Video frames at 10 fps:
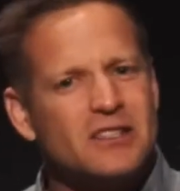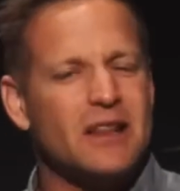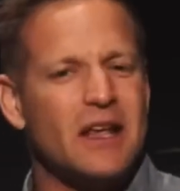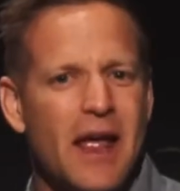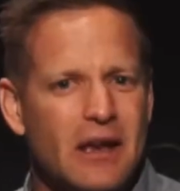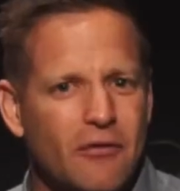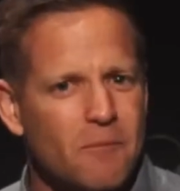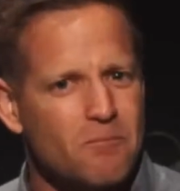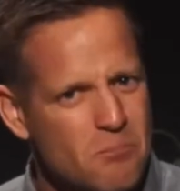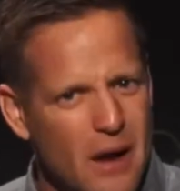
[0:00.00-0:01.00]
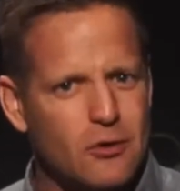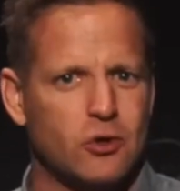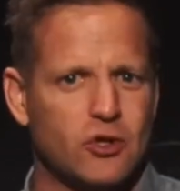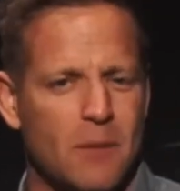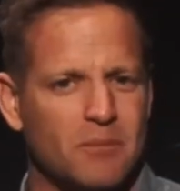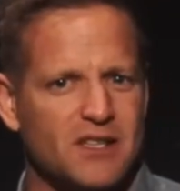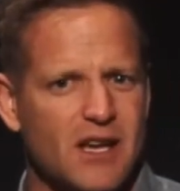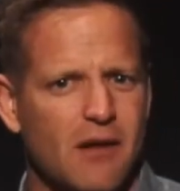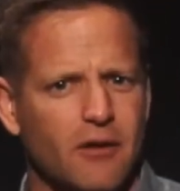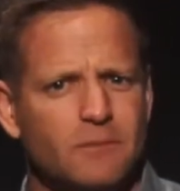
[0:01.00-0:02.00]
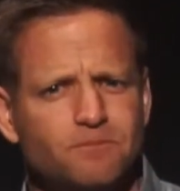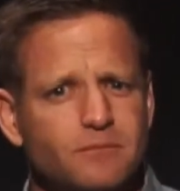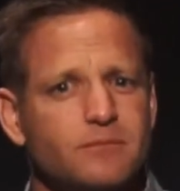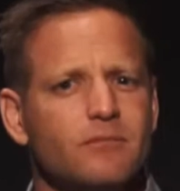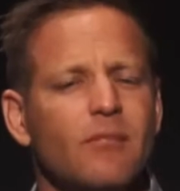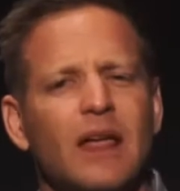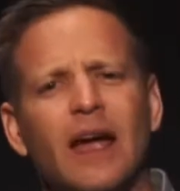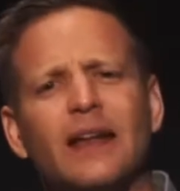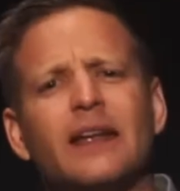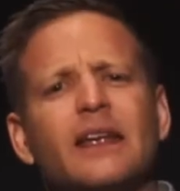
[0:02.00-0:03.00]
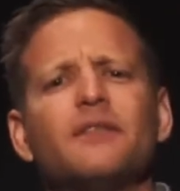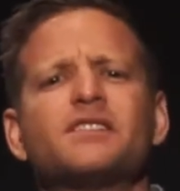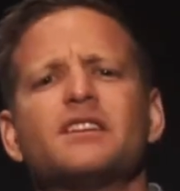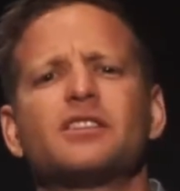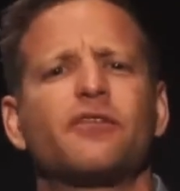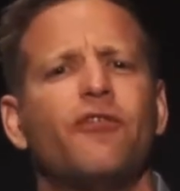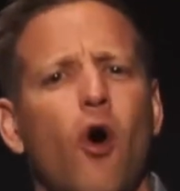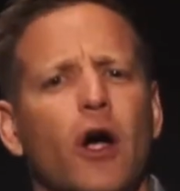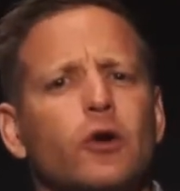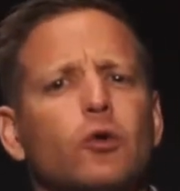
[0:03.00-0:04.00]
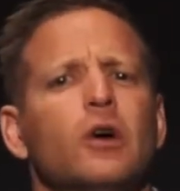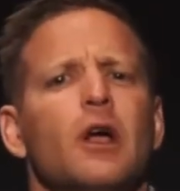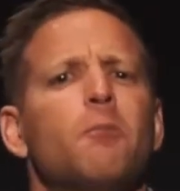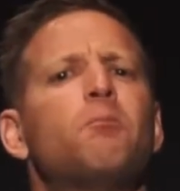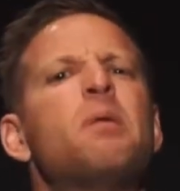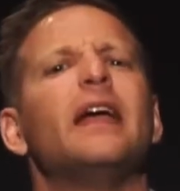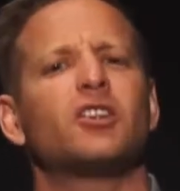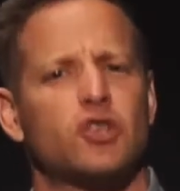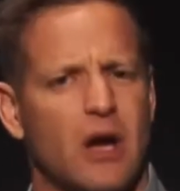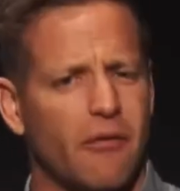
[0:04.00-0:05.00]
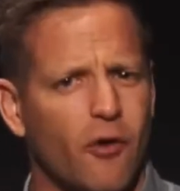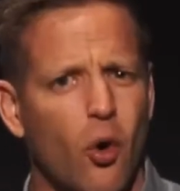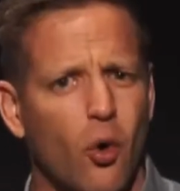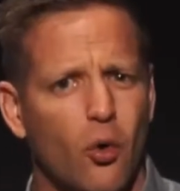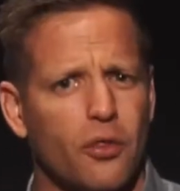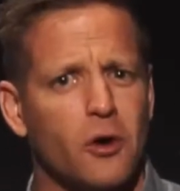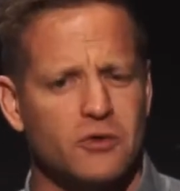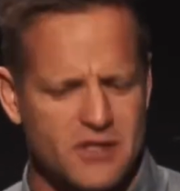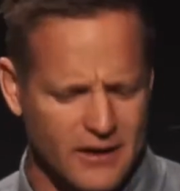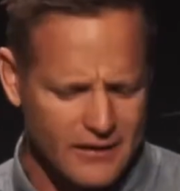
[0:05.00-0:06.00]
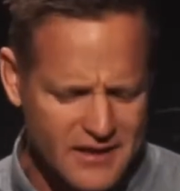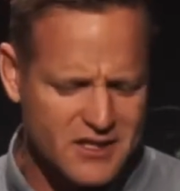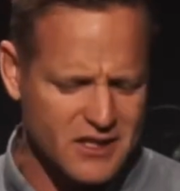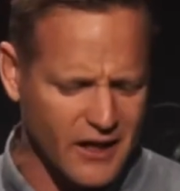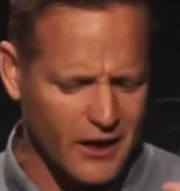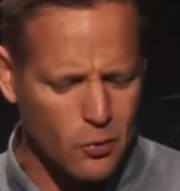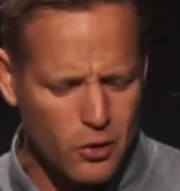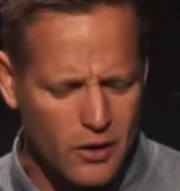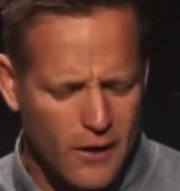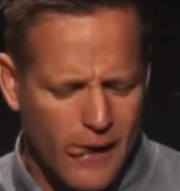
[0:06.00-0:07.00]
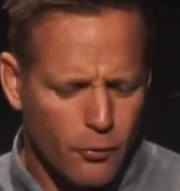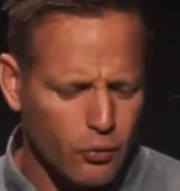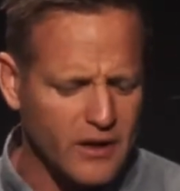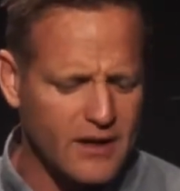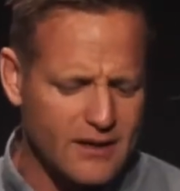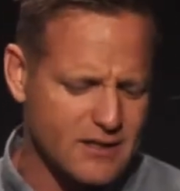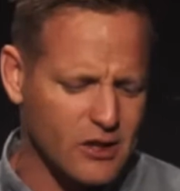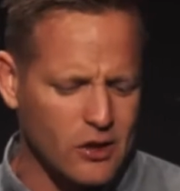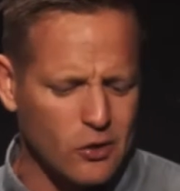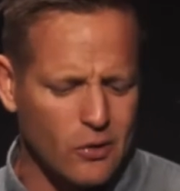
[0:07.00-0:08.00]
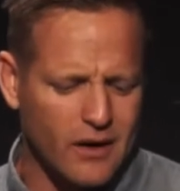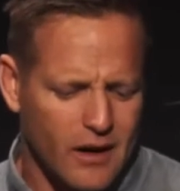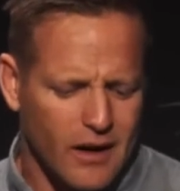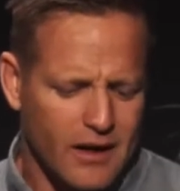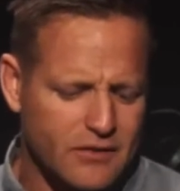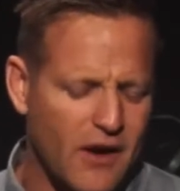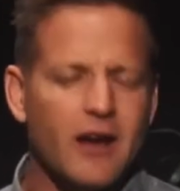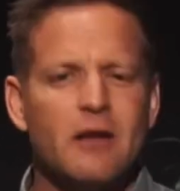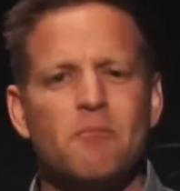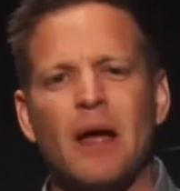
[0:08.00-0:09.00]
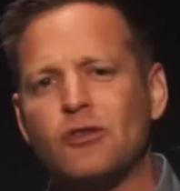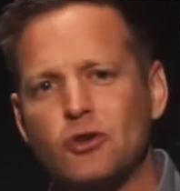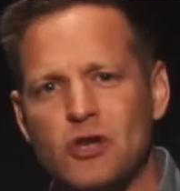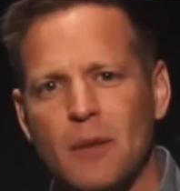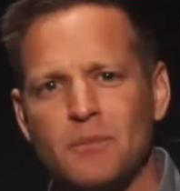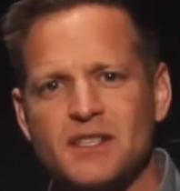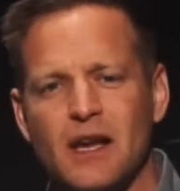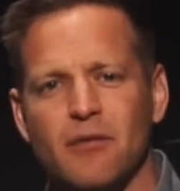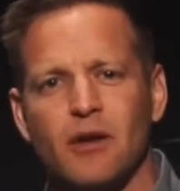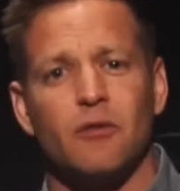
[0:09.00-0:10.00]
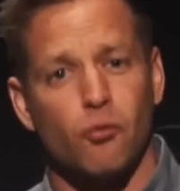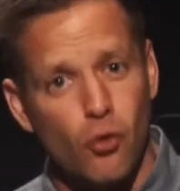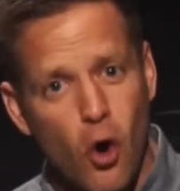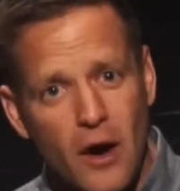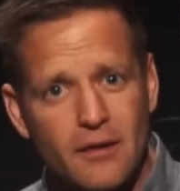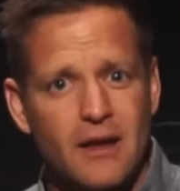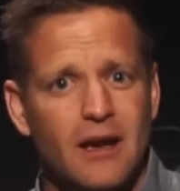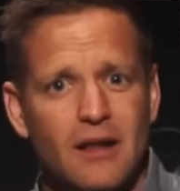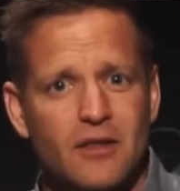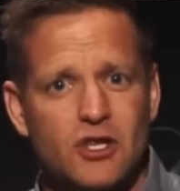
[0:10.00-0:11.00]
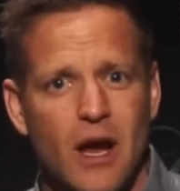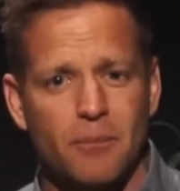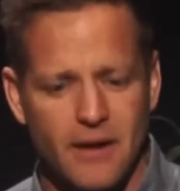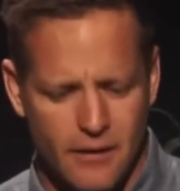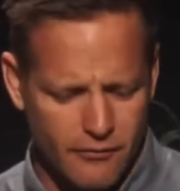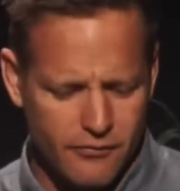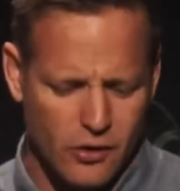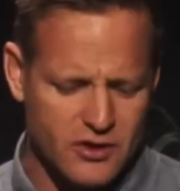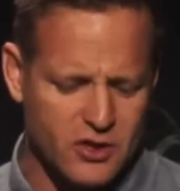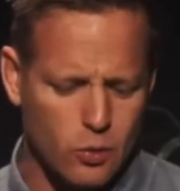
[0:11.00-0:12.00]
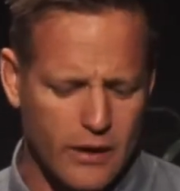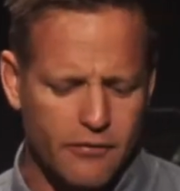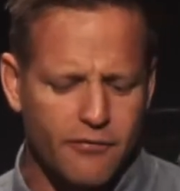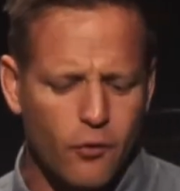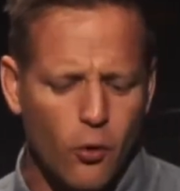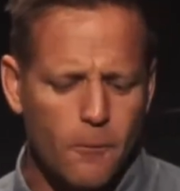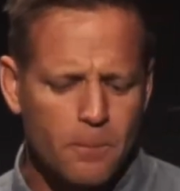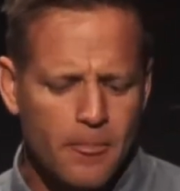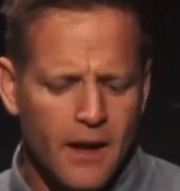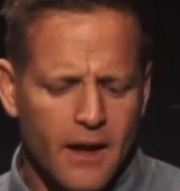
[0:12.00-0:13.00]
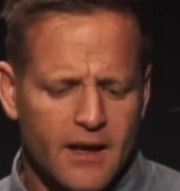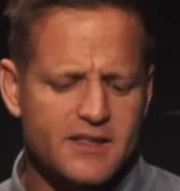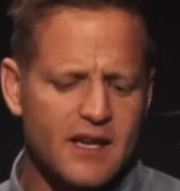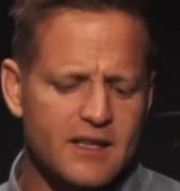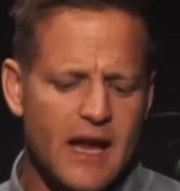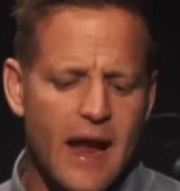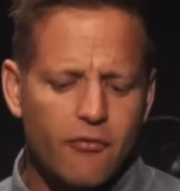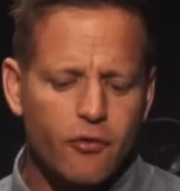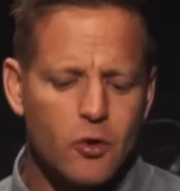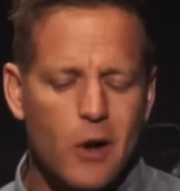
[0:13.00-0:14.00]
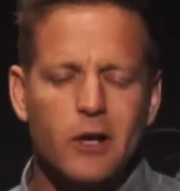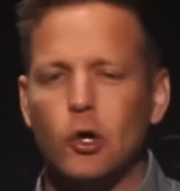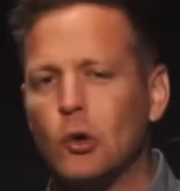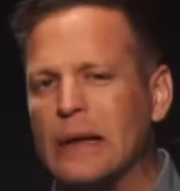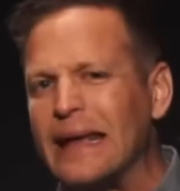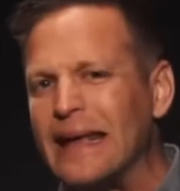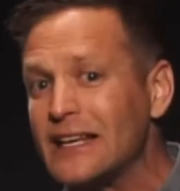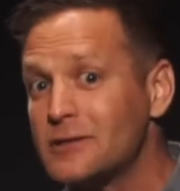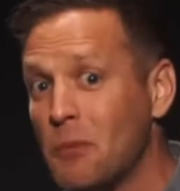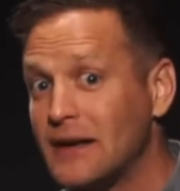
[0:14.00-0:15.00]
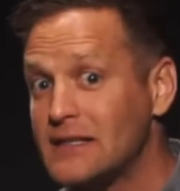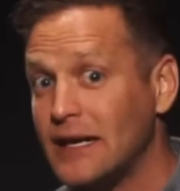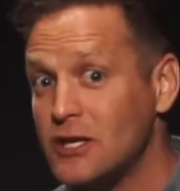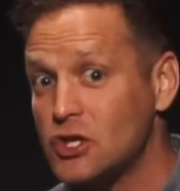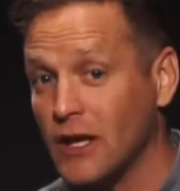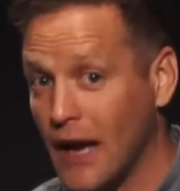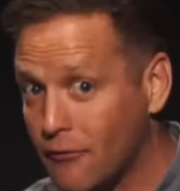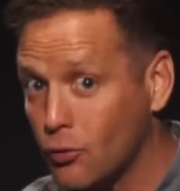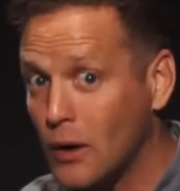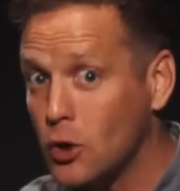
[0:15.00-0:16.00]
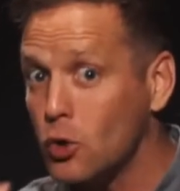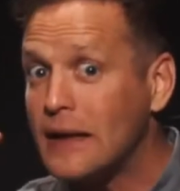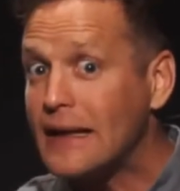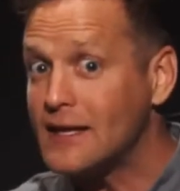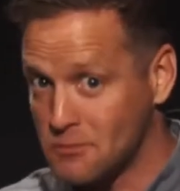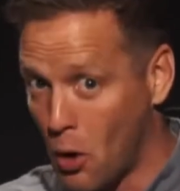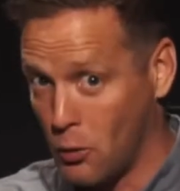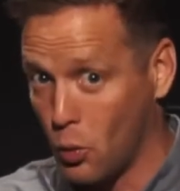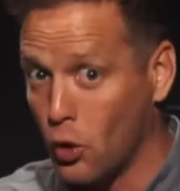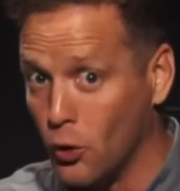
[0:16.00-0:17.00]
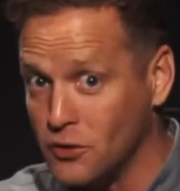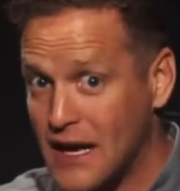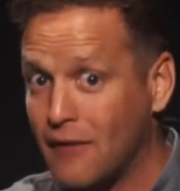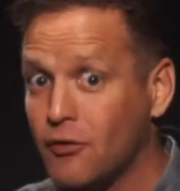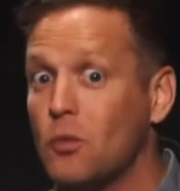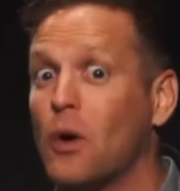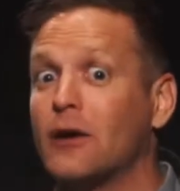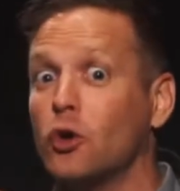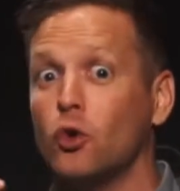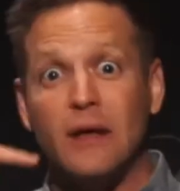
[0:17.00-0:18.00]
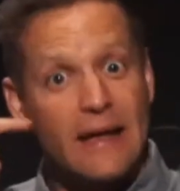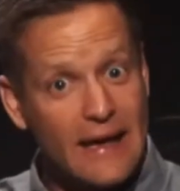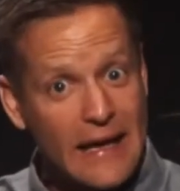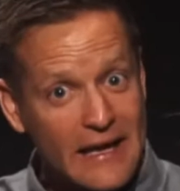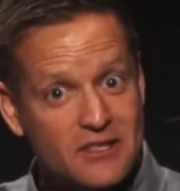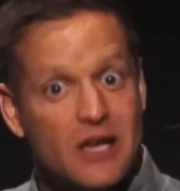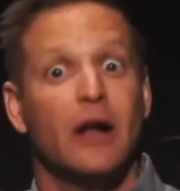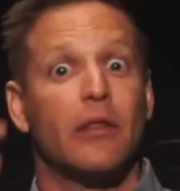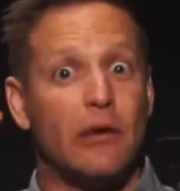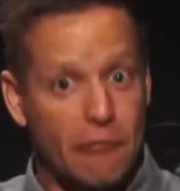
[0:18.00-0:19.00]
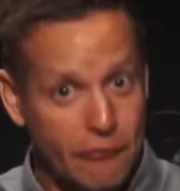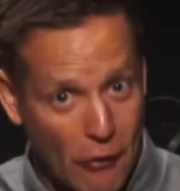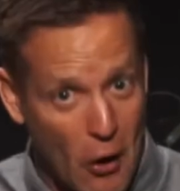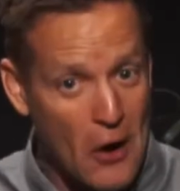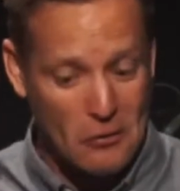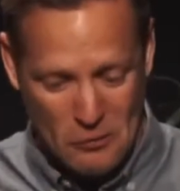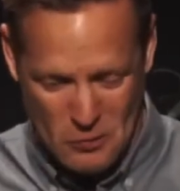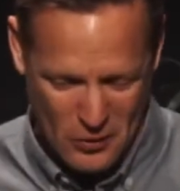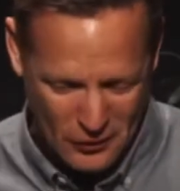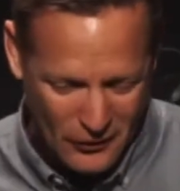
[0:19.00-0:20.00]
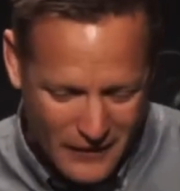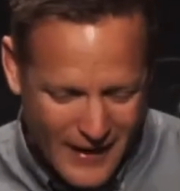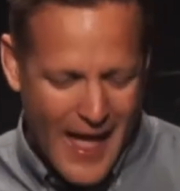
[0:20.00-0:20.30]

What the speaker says: to the end of it, Matthew chapter 7, and He gives this final picture for all those that are listening. And I want to read it to you. And it's found in Matthew chapter 7, right at the end of the chapter, verse 24. He says, "Everyone who hears my teaching, everyone who hears my words, everyone who hears the final word